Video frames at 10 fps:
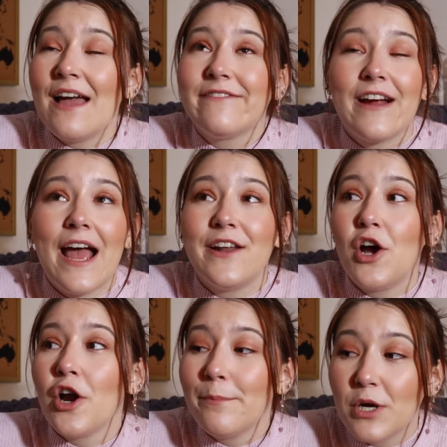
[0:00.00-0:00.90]
I've read
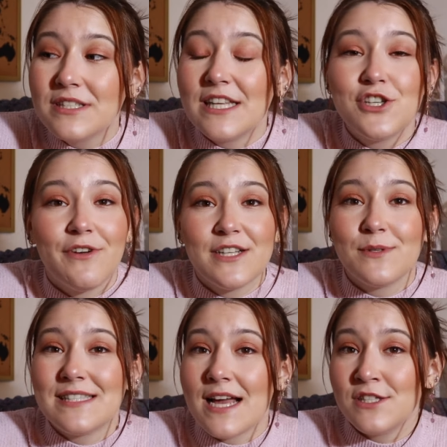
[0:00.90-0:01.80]
her books that she writes
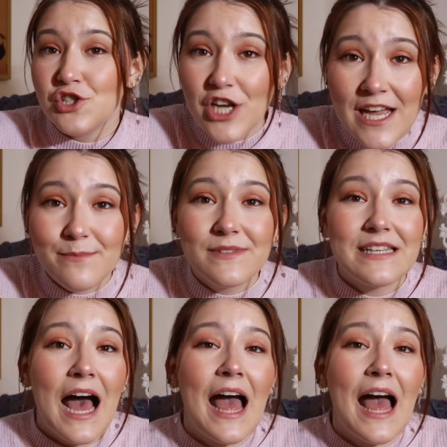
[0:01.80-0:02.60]
with Saxon James.